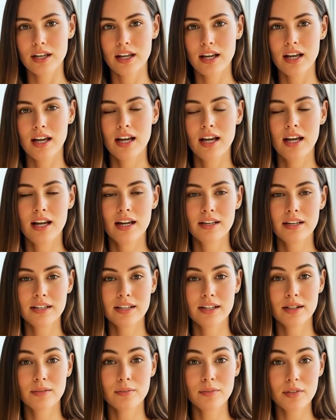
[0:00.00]
And my
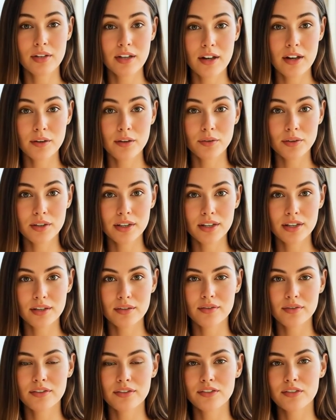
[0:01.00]
client now wants full
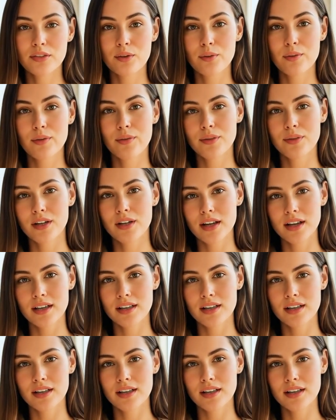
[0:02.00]
financial disclosure